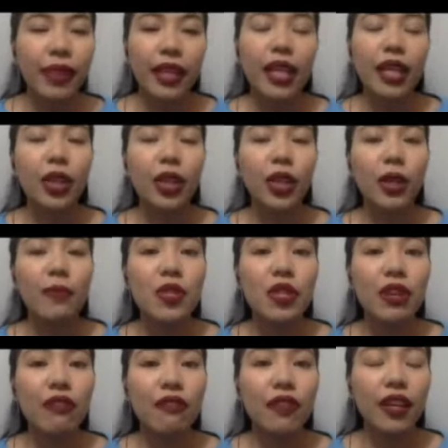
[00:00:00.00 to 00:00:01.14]
in terms
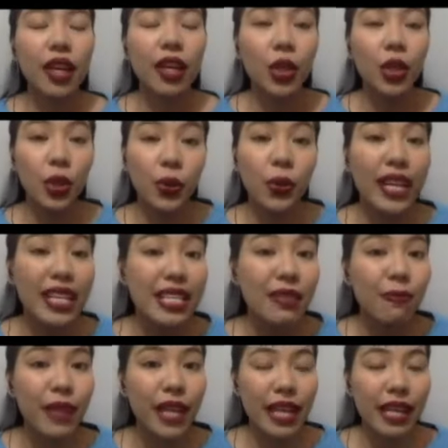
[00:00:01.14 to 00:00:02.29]
of you
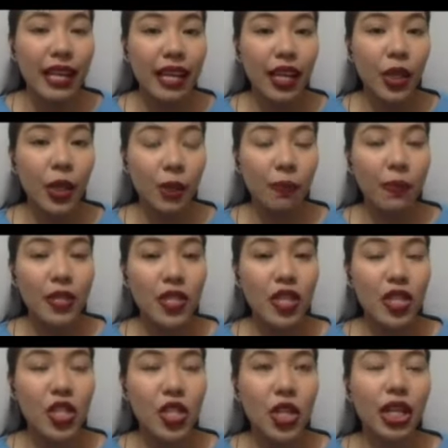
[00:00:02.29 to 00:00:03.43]
explaining your
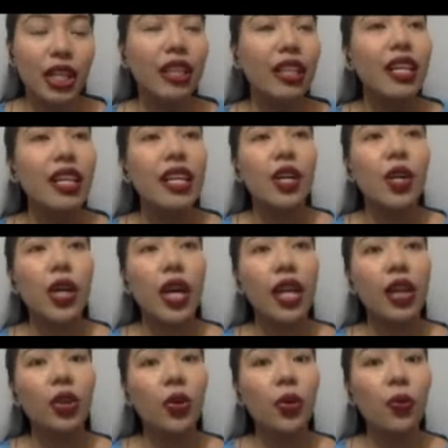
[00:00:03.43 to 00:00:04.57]
position
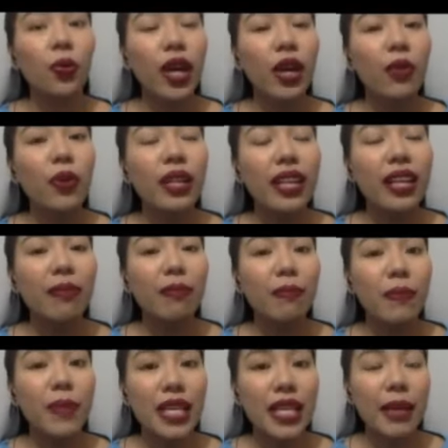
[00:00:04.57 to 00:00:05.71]
and where will it
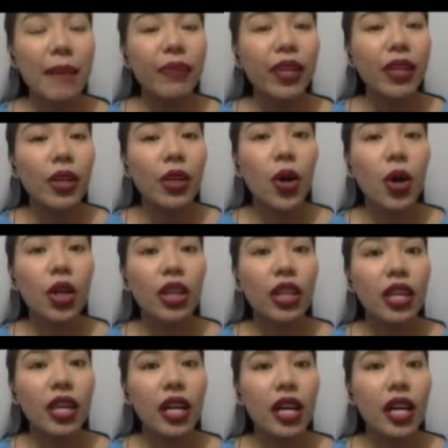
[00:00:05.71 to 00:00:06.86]
be on
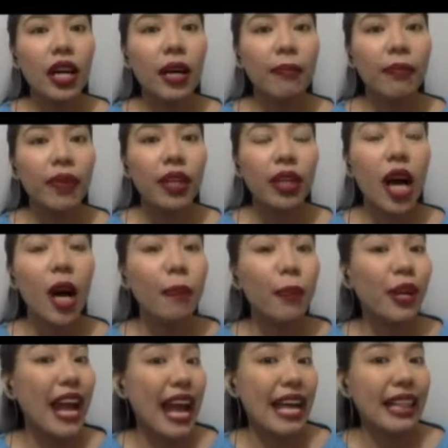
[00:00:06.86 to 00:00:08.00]
the
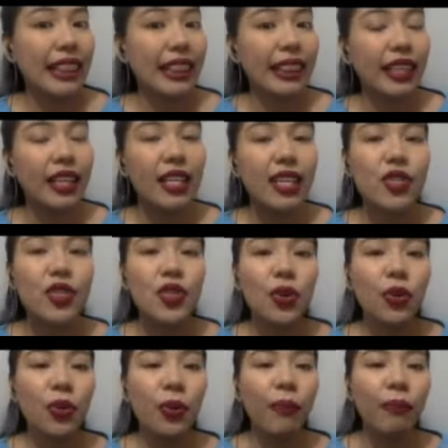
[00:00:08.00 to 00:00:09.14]
upper hand.
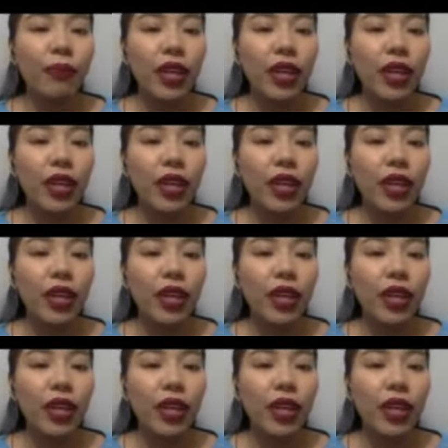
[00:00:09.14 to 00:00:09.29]
So